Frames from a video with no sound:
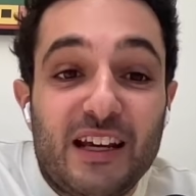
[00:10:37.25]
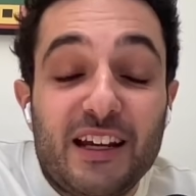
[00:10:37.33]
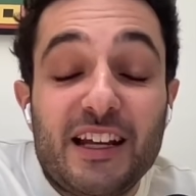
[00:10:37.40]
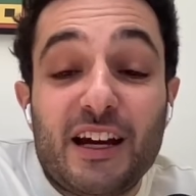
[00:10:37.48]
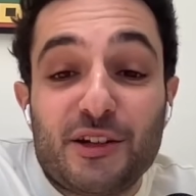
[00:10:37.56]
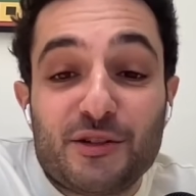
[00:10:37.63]

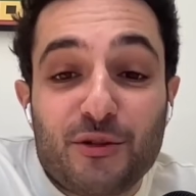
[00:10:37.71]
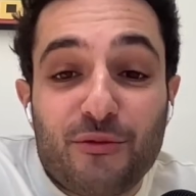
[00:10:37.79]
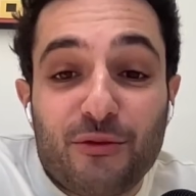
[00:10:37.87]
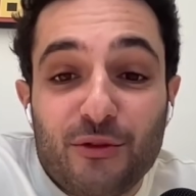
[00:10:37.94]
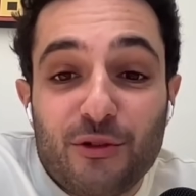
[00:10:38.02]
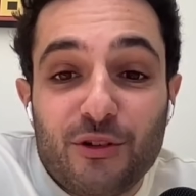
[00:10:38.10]
Yeah, so
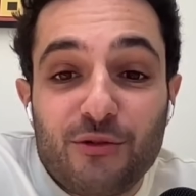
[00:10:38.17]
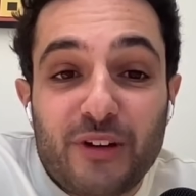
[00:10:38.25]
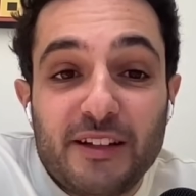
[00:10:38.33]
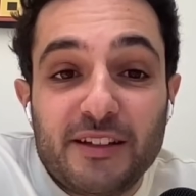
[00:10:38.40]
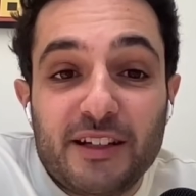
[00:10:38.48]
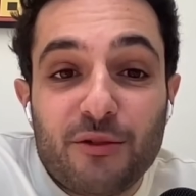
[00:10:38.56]

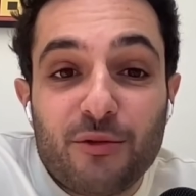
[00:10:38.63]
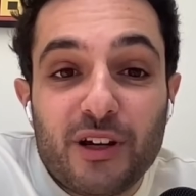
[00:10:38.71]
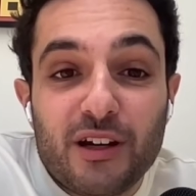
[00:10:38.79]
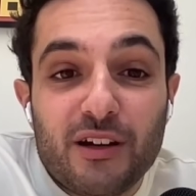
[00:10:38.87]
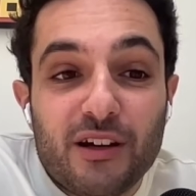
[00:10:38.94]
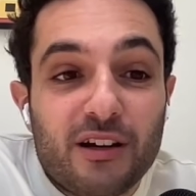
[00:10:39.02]
right now
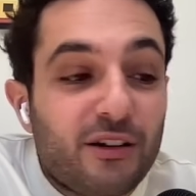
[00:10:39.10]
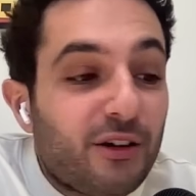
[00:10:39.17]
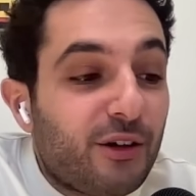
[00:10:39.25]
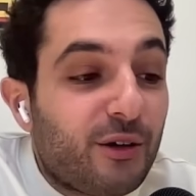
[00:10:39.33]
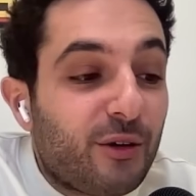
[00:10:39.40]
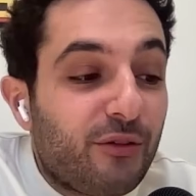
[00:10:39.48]
we
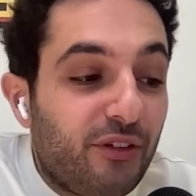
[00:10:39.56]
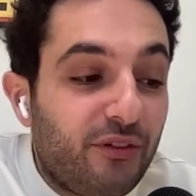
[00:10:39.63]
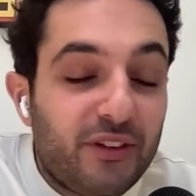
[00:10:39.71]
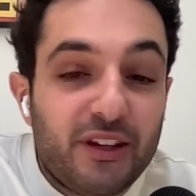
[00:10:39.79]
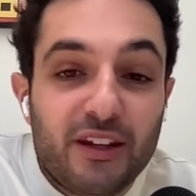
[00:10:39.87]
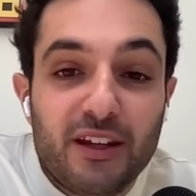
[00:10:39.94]
are a
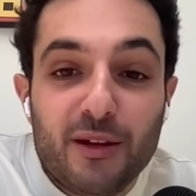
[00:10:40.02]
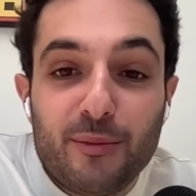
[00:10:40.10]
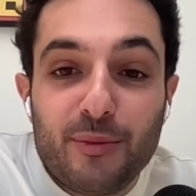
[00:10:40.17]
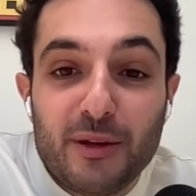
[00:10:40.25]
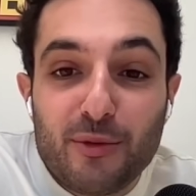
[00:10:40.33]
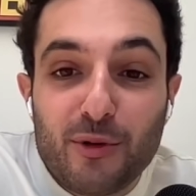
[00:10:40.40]
50
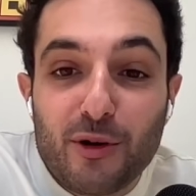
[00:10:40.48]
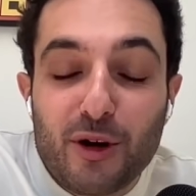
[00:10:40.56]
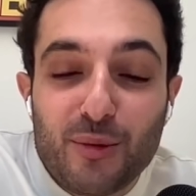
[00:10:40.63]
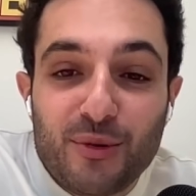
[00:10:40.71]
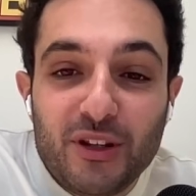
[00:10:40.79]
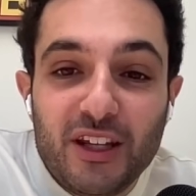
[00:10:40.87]
people
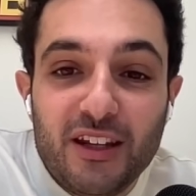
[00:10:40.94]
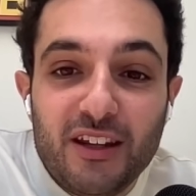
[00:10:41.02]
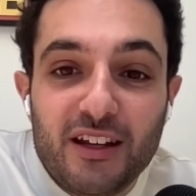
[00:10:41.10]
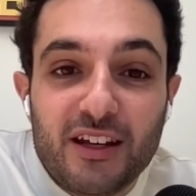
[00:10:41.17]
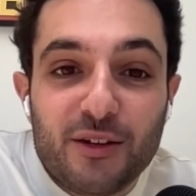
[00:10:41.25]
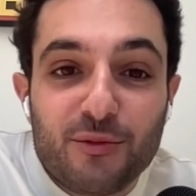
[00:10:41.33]

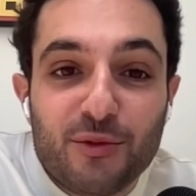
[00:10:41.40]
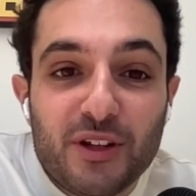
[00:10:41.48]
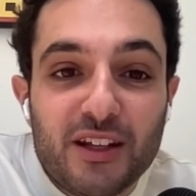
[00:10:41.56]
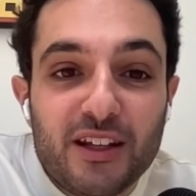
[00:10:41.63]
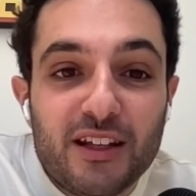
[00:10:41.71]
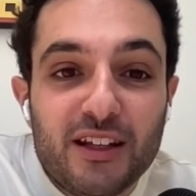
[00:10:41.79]
company, and
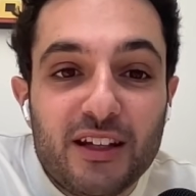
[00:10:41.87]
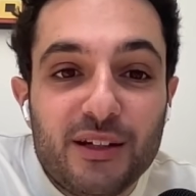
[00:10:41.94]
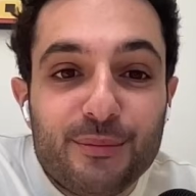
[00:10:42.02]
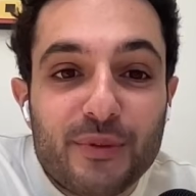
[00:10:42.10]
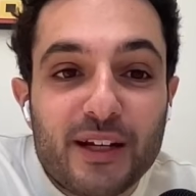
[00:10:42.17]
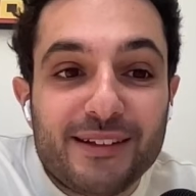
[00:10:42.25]

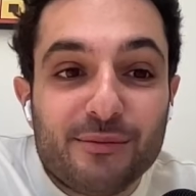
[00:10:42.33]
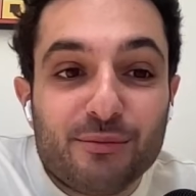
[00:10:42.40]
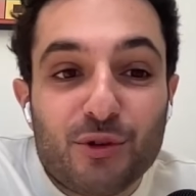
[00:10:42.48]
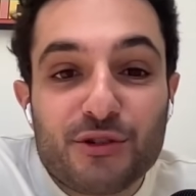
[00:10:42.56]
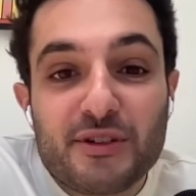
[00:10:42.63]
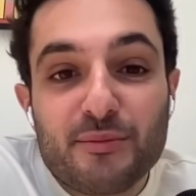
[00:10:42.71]

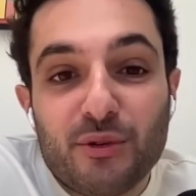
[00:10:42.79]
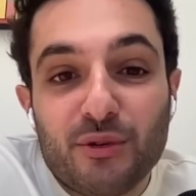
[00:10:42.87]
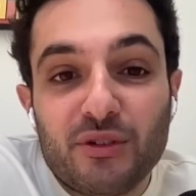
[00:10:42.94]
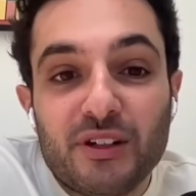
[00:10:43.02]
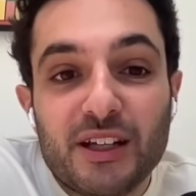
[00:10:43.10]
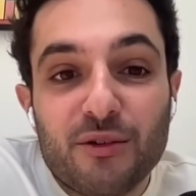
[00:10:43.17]
most
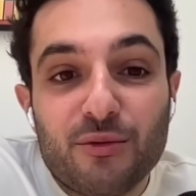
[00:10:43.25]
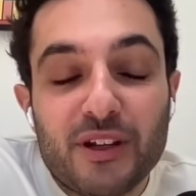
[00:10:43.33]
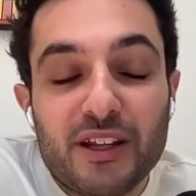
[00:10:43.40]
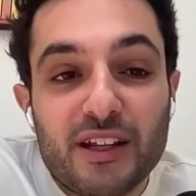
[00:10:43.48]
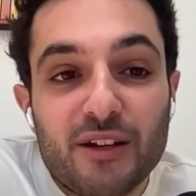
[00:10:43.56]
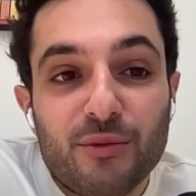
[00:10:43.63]
importantly,
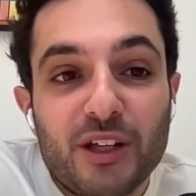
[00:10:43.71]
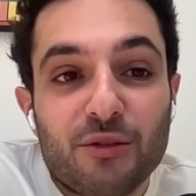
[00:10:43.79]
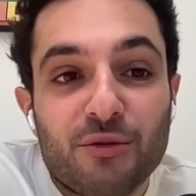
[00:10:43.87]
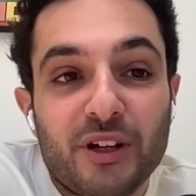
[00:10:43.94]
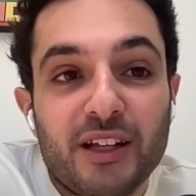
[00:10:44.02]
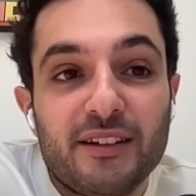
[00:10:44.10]
we
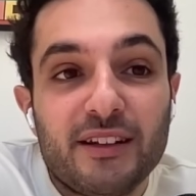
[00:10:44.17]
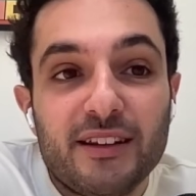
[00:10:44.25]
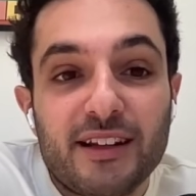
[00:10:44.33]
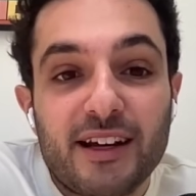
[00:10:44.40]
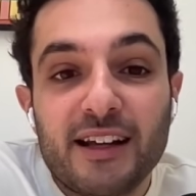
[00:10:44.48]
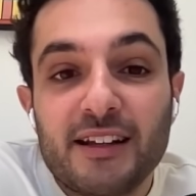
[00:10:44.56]
created
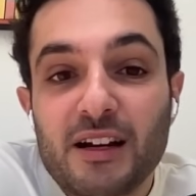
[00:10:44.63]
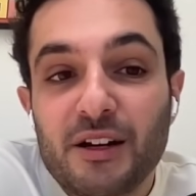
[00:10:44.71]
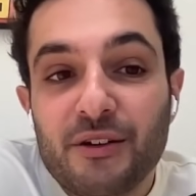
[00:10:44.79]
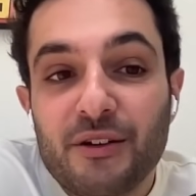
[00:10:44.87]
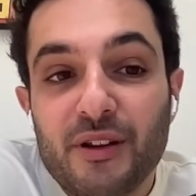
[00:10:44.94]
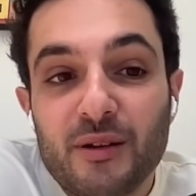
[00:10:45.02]
9
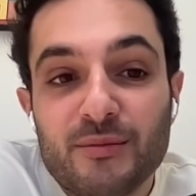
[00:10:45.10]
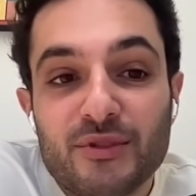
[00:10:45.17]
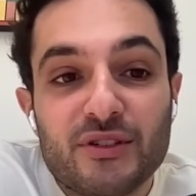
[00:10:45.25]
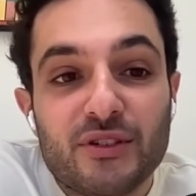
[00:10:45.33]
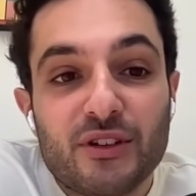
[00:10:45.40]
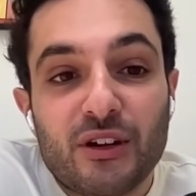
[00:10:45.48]

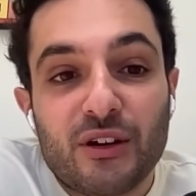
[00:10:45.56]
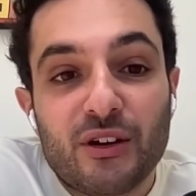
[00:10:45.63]
algorithms,